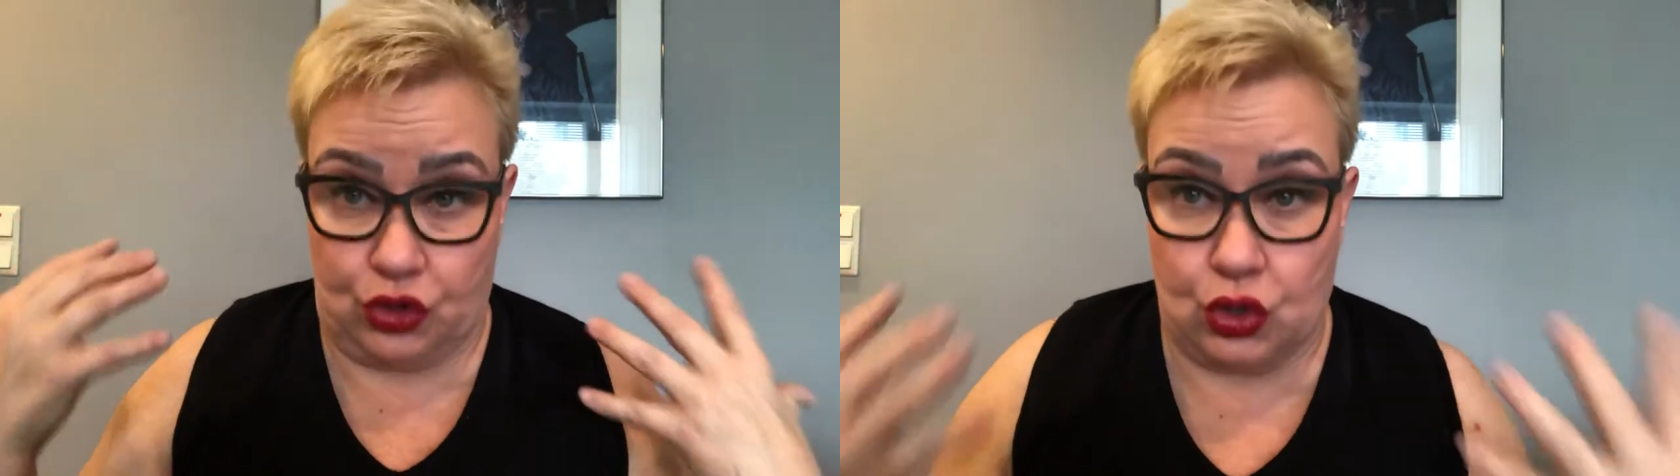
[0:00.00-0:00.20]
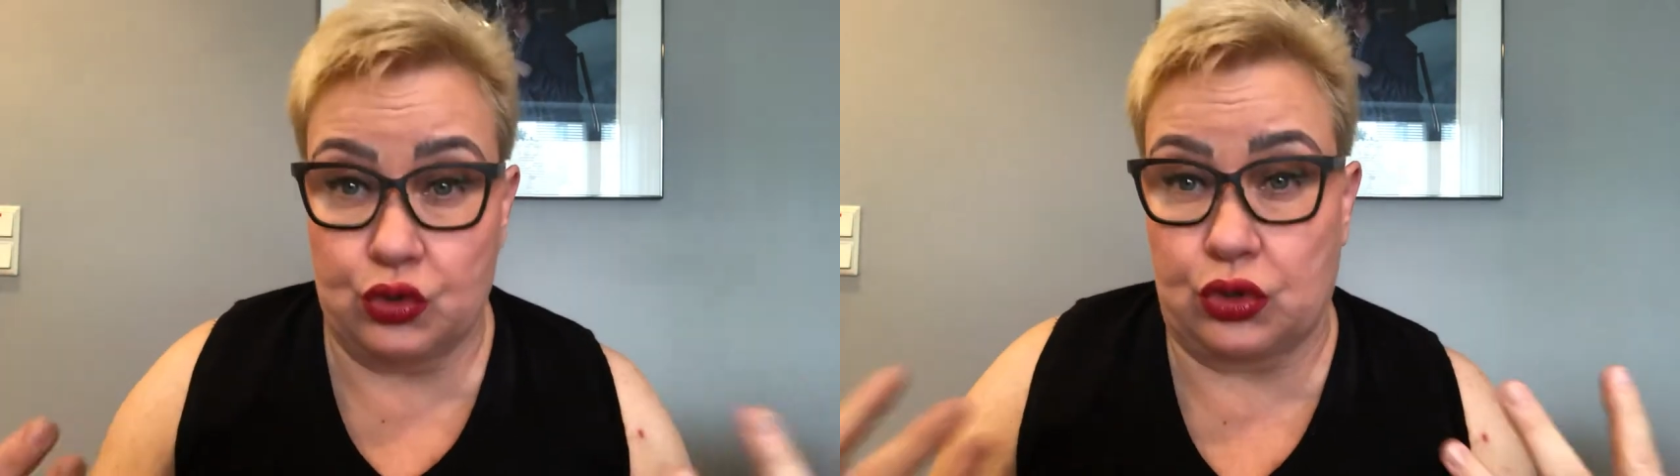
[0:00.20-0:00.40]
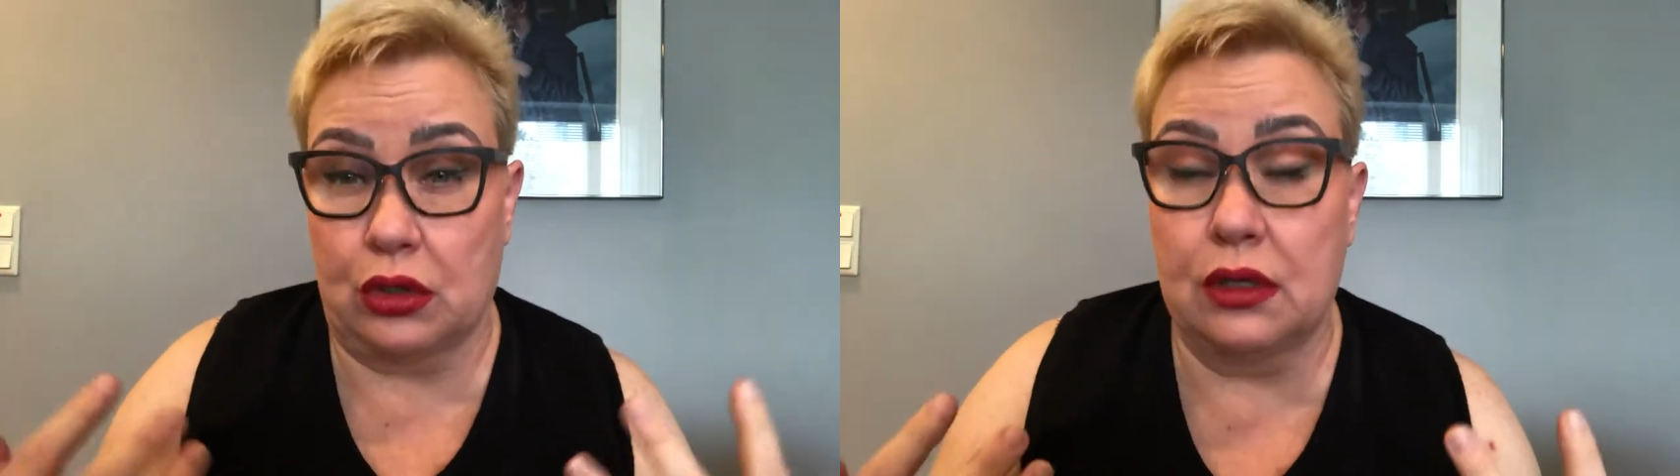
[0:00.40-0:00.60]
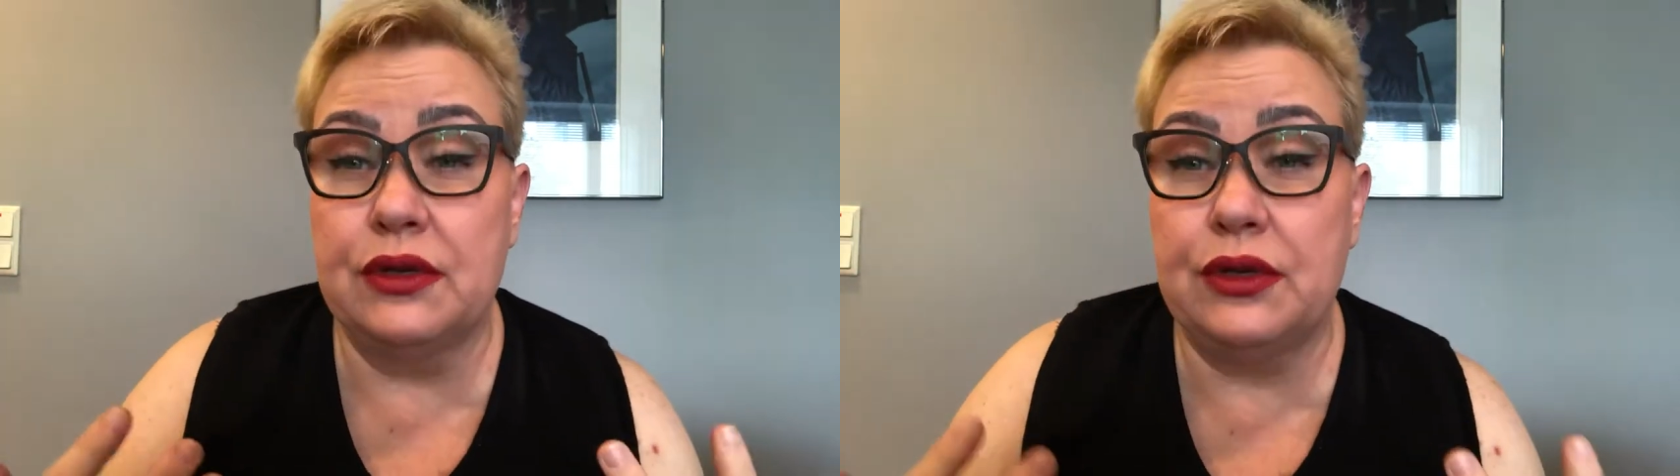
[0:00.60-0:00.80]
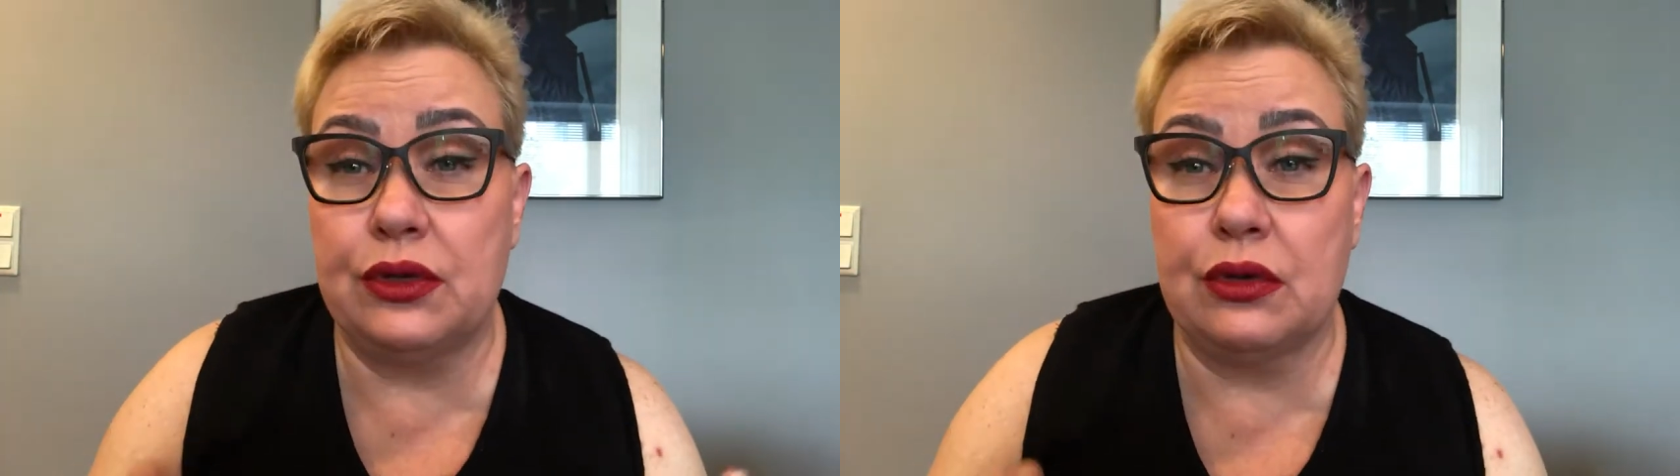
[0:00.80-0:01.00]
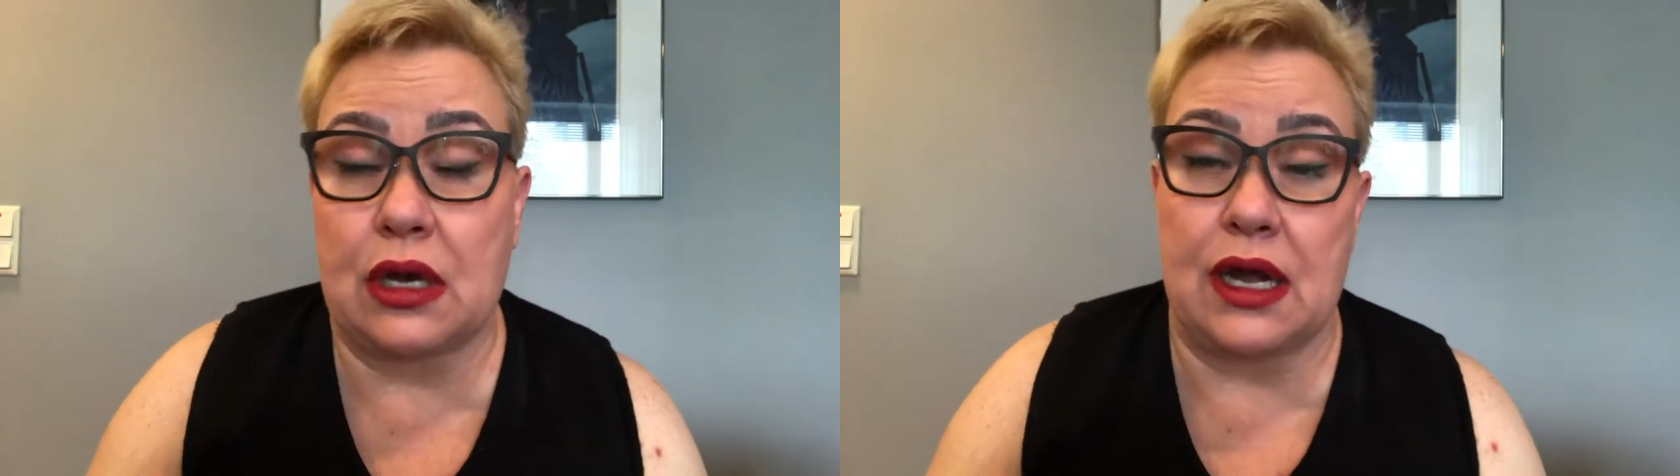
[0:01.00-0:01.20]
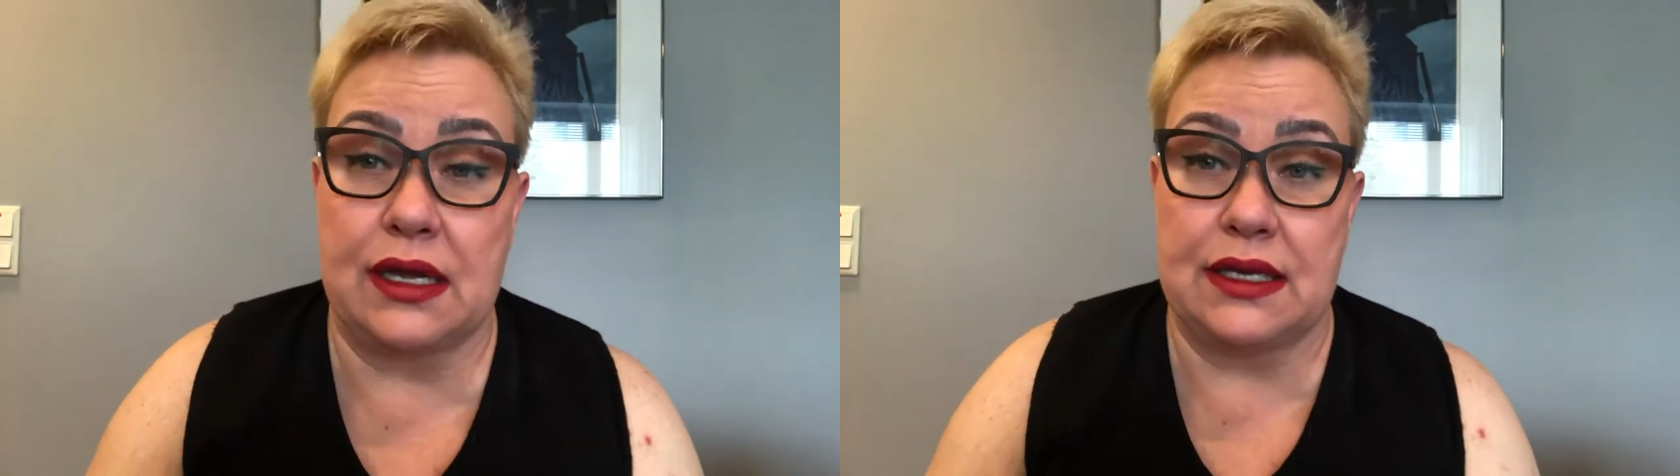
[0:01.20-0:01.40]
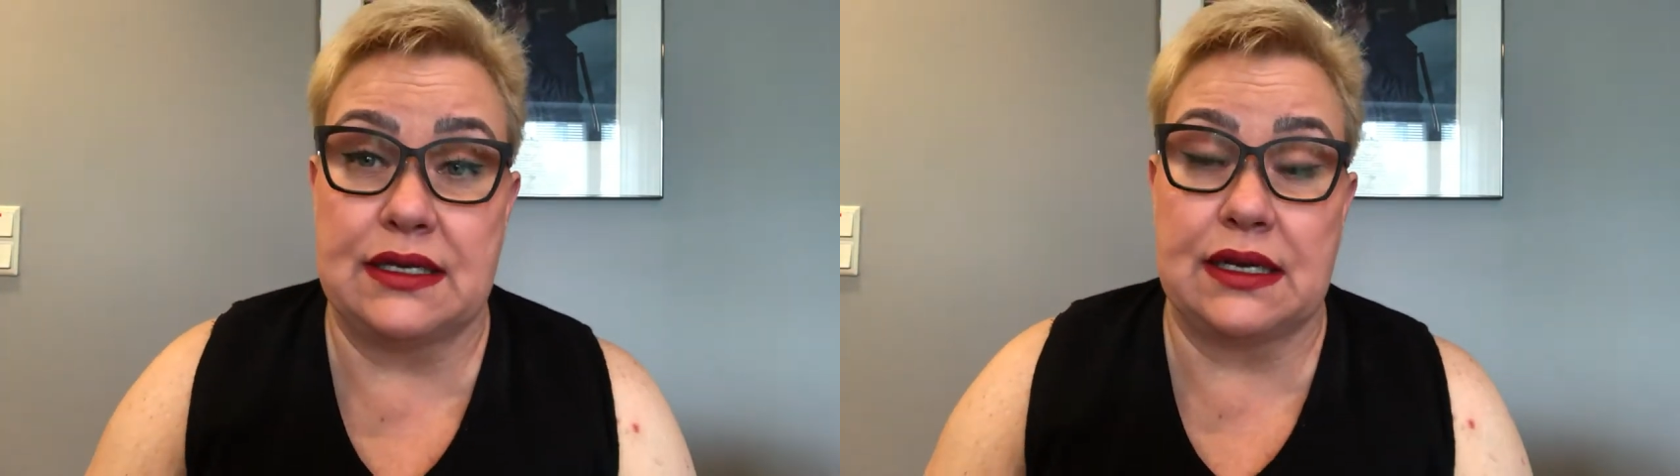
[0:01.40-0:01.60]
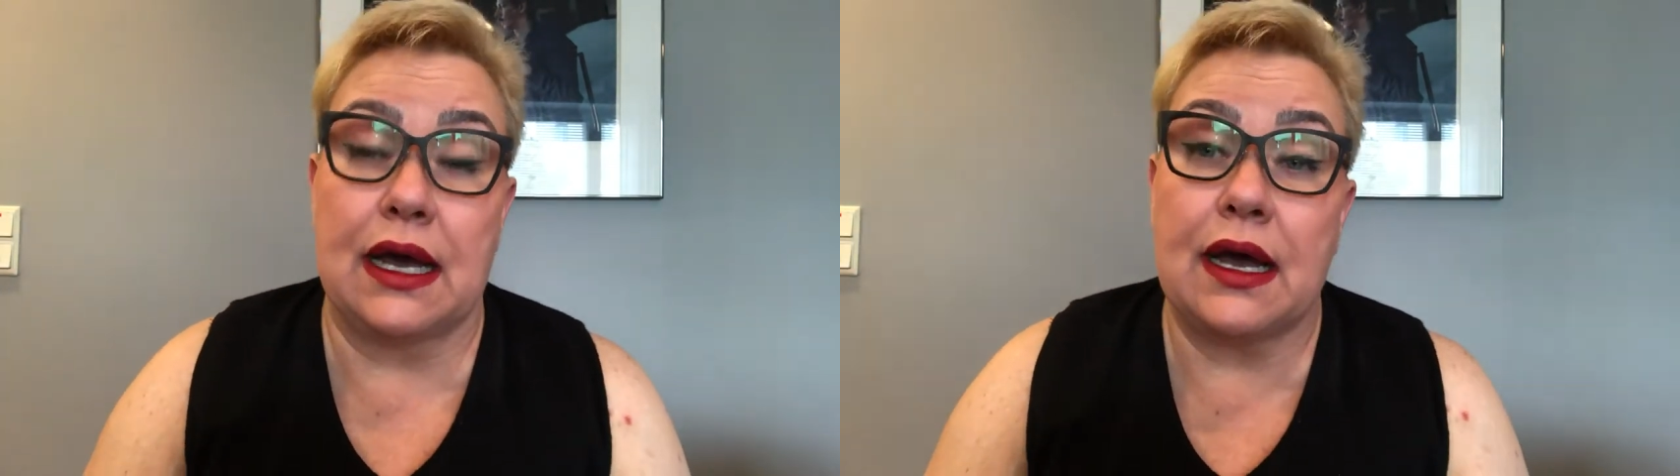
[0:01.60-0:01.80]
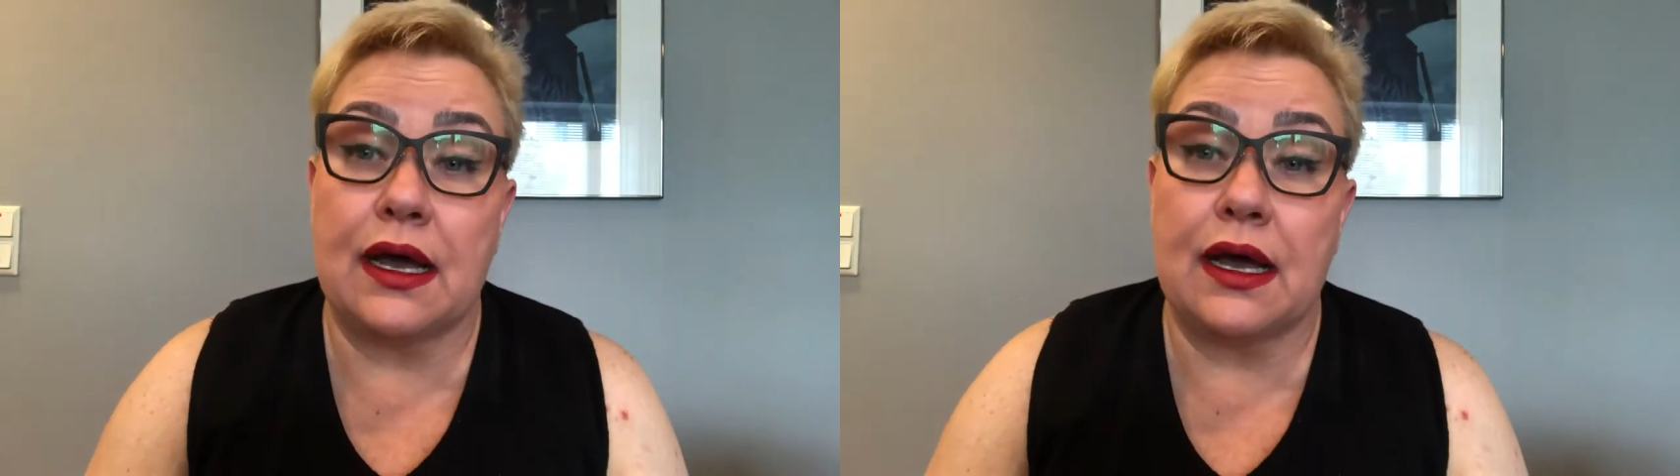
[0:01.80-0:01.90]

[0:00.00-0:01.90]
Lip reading: total new kind